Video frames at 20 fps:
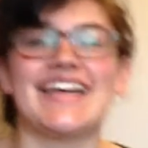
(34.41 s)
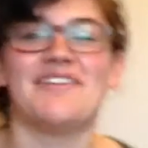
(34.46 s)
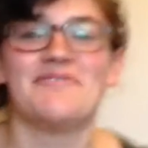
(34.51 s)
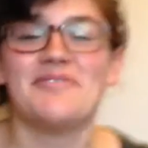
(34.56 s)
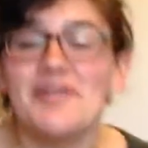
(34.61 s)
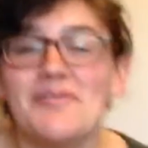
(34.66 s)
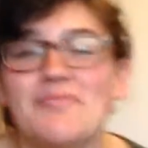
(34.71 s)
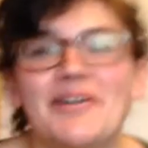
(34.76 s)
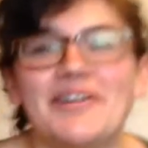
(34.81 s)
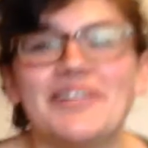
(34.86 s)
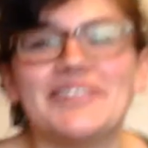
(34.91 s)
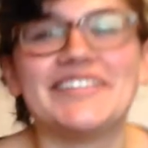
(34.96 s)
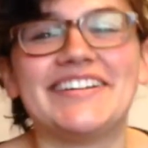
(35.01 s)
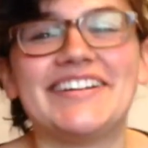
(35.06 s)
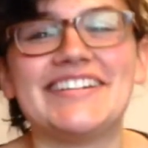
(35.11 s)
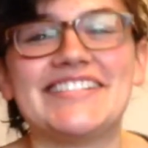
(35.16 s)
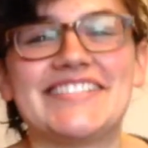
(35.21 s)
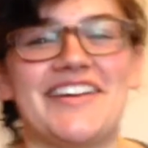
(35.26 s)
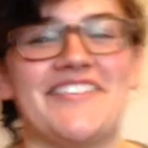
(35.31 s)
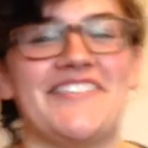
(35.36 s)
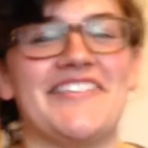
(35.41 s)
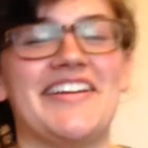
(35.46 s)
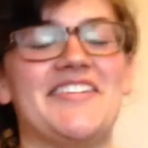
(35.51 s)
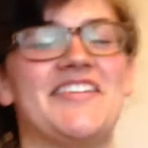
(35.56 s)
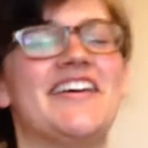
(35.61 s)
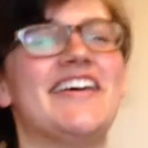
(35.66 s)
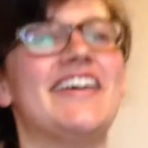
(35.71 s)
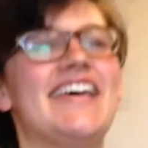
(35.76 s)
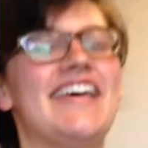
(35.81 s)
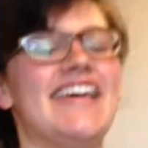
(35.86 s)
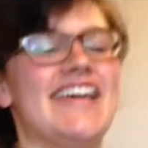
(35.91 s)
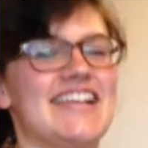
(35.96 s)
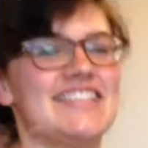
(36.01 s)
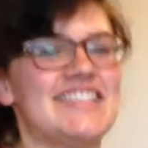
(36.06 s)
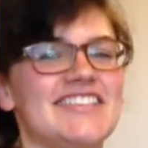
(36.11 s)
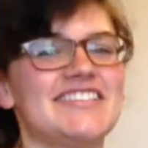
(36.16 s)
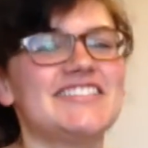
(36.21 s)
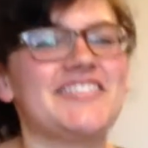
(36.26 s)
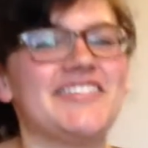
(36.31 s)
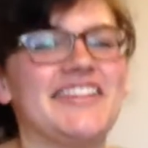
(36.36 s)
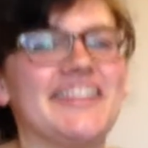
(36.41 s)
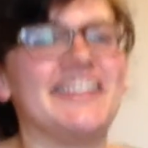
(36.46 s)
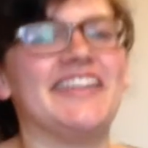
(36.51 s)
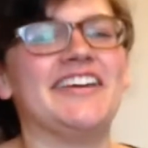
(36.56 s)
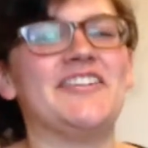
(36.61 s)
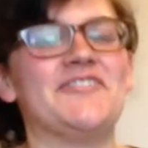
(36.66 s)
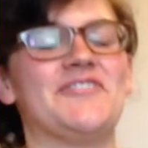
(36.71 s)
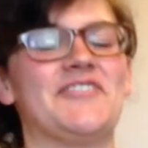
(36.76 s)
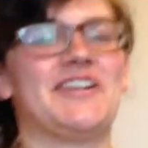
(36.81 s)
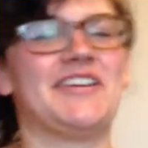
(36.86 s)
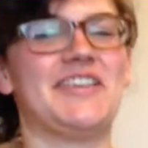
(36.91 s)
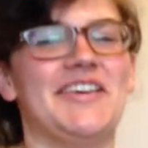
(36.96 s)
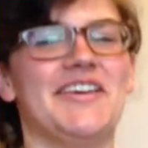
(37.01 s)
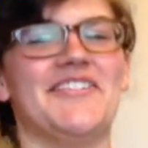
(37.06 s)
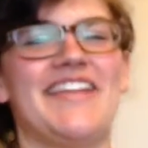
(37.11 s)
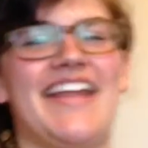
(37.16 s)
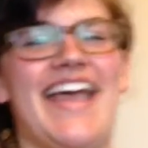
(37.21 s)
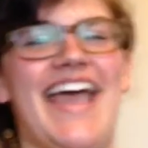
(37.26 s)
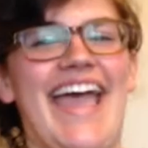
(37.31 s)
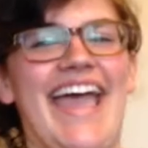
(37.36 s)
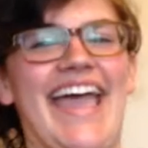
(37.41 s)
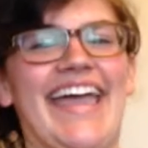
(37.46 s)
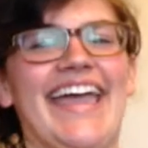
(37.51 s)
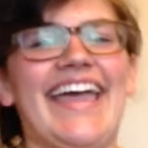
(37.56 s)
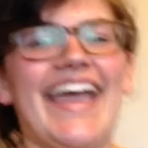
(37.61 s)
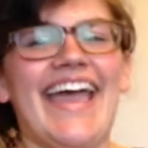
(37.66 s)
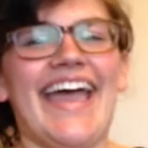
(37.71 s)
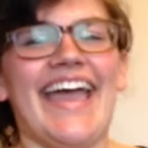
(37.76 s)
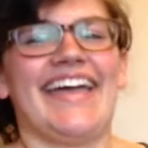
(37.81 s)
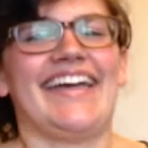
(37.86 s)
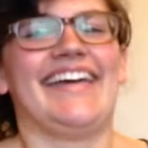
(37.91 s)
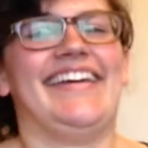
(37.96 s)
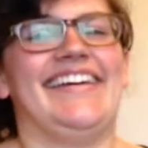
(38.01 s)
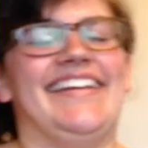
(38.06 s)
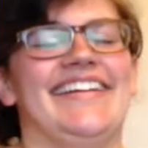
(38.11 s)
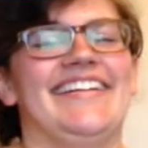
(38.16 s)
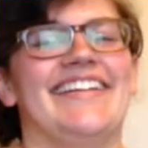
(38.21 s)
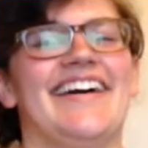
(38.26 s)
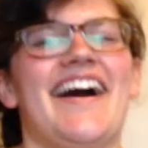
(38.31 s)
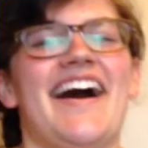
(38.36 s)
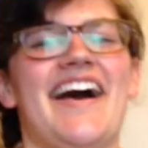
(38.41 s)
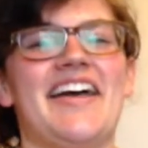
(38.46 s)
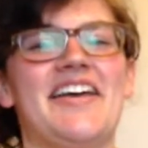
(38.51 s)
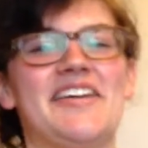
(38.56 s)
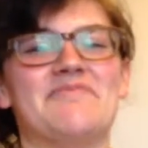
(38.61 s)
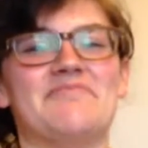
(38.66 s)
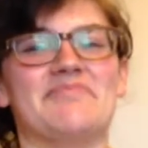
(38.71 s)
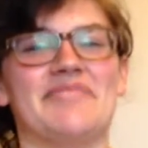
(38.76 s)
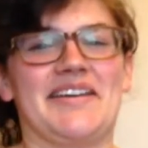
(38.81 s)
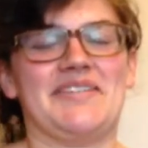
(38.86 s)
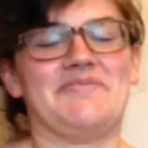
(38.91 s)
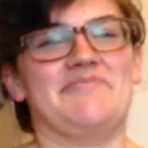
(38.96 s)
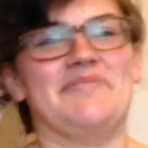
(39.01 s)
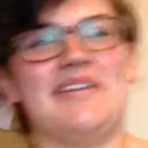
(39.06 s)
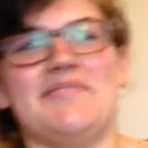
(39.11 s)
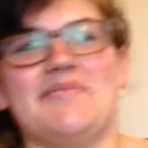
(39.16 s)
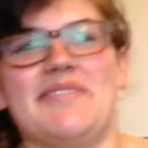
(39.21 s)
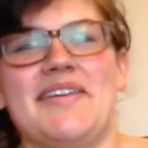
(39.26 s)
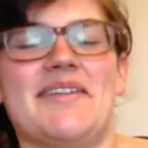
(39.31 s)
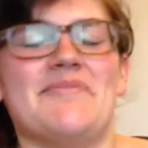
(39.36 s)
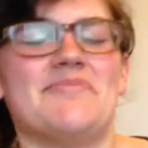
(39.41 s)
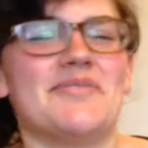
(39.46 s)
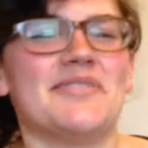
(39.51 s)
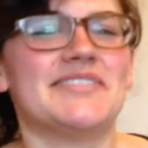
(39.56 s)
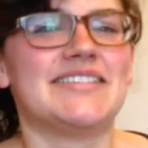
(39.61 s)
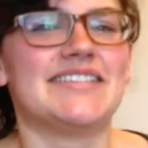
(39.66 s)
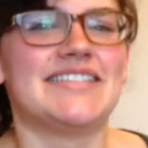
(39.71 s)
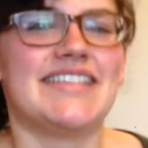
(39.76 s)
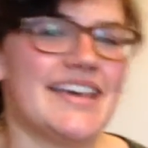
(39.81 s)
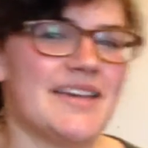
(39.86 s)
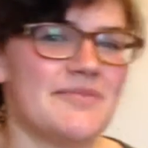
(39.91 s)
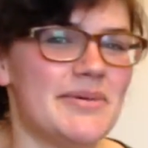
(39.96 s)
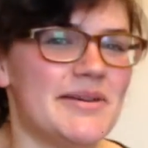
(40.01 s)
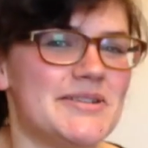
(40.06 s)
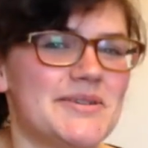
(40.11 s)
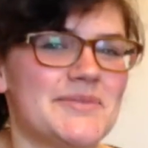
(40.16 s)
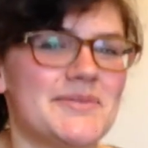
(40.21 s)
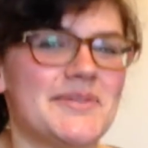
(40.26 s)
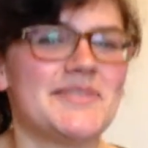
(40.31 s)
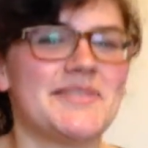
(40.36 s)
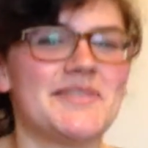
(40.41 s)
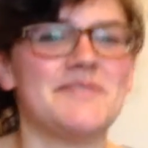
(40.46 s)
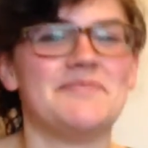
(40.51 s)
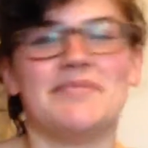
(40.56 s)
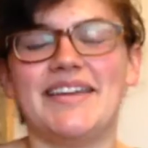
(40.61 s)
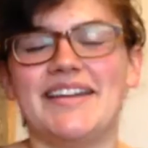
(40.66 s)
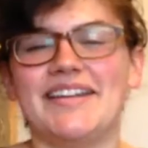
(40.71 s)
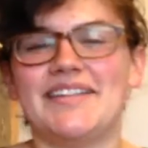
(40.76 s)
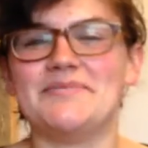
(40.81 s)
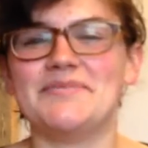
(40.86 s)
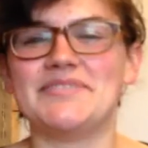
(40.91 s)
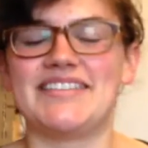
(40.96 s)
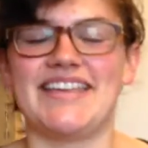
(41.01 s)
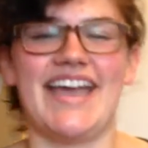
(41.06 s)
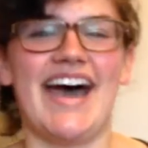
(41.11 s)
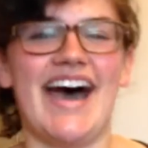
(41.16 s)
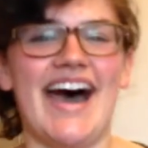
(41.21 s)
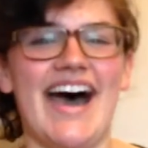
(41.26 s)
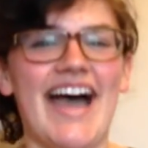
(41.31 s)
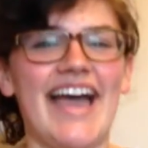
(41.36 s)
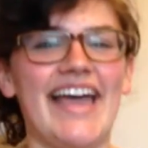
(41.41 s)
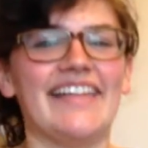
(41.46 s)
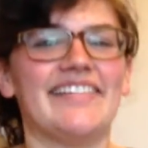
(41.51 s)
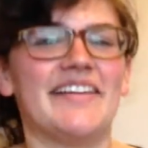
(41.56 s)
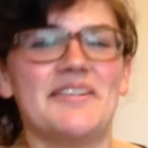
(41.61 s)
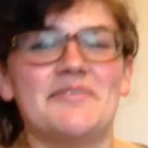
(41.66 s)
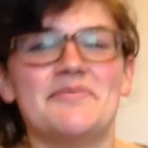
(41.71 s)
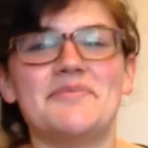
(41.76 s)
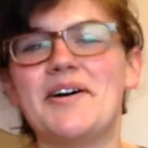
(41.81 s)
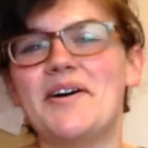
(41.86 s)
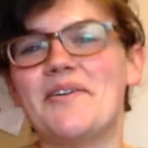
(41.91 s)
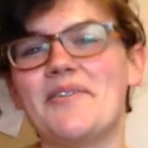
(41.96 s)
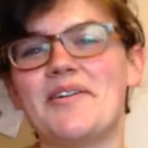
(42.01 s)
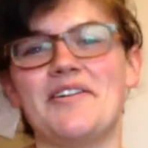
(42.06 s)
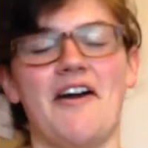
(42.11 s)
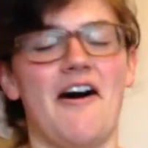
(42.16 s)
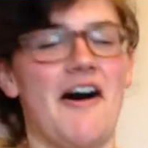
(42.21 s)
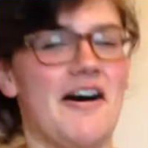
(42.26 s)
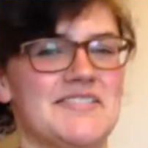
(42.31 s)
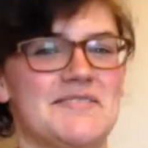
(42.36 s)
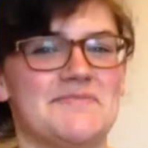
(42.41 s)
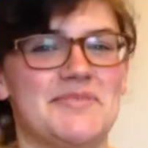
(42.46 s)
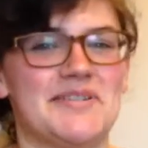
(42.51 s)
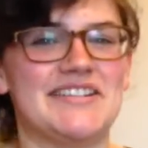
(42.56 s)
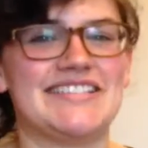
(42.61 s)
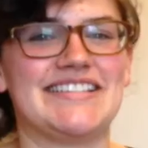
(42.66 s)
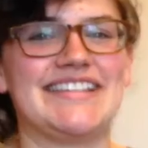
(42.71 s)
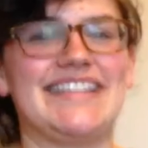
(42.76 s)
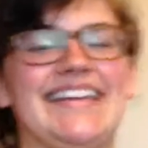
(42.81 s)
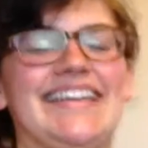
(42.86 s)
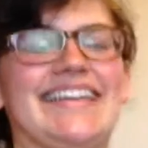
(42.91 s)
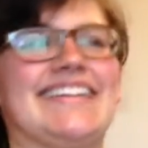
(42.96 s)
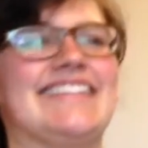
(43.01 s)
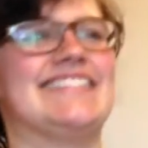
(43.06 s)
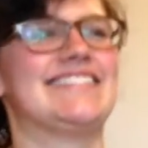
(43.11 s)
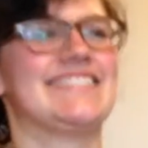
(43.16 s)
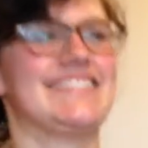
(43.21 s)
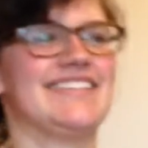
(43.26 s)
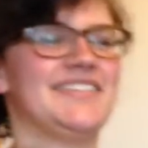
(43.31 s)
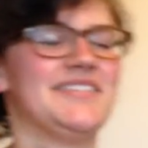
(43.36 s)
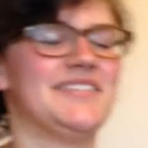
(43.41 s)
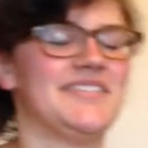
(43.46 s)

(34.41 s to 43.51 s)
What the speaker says: that Will Poulter is going to the screening for a Q&A, and I'm like maybe able to take a picture with him, meet him, say hi, let him know what an awesome person he is.